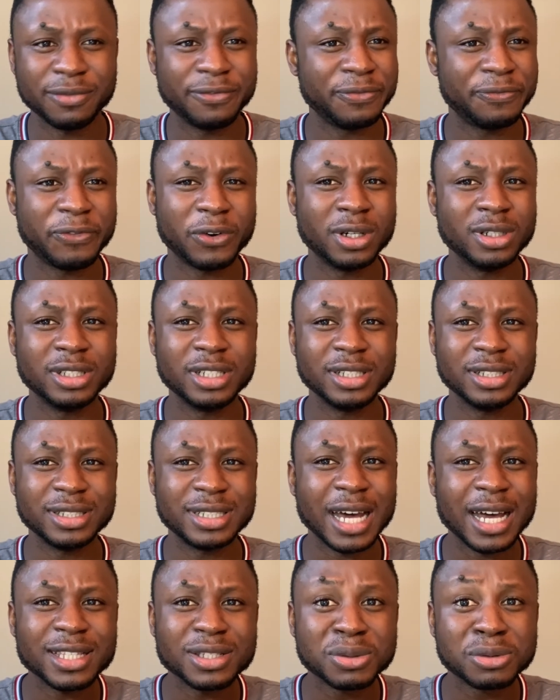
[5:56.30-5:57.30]
funding.
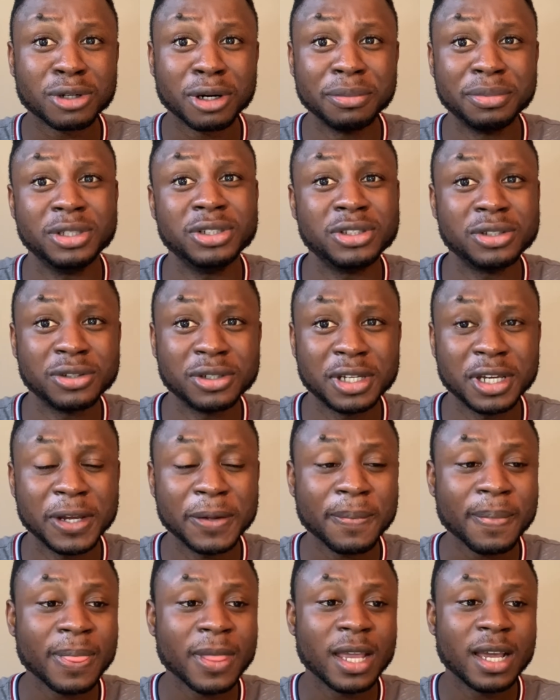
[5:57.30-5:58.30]
That's rubbish, okay?
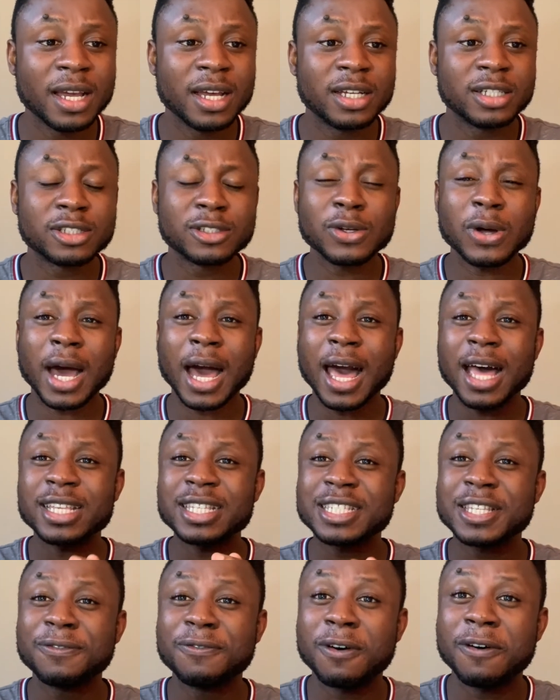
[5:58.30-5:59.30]
So ask
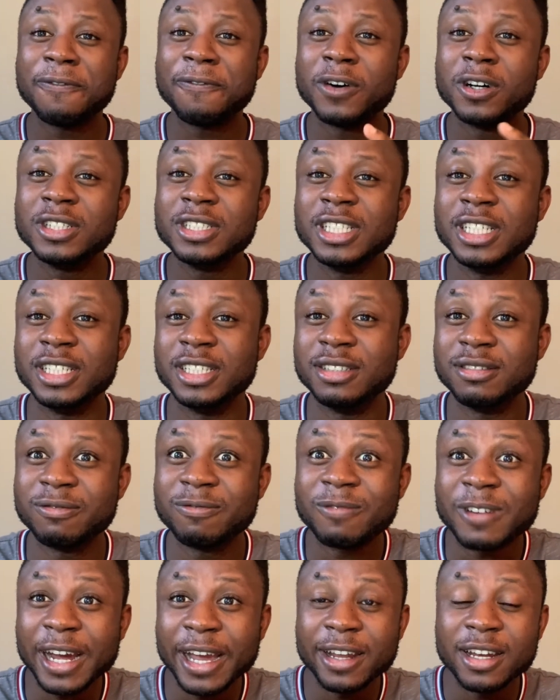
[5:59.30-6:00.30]
for funding,
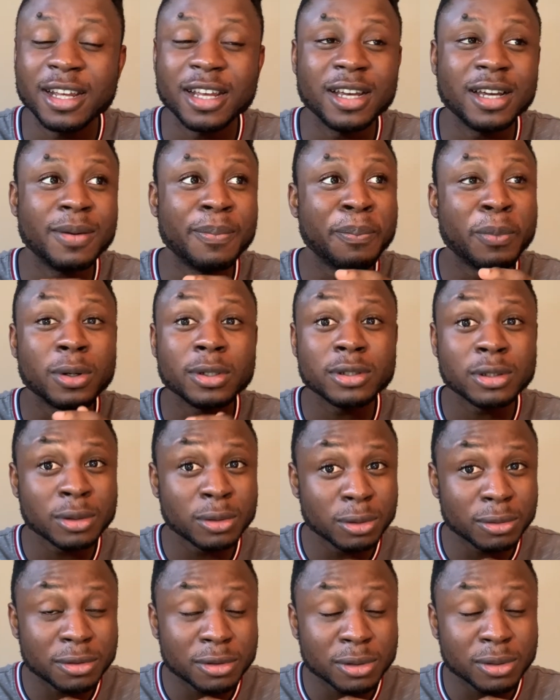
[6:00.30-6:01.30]
right? Most
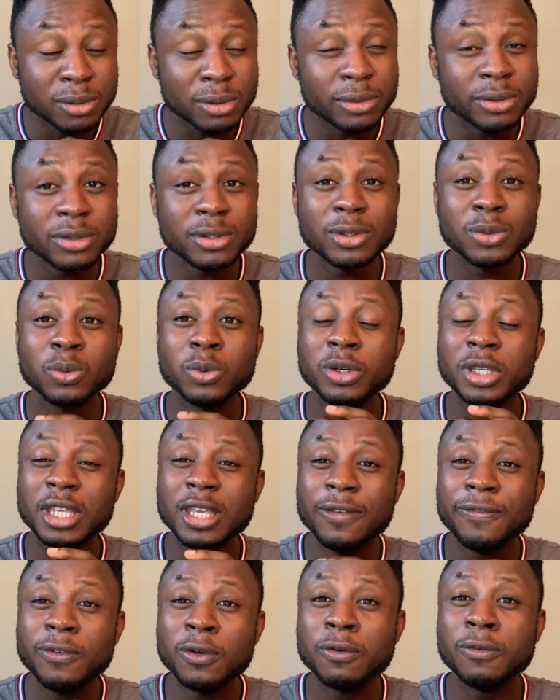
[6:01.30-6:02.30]
good schools will give you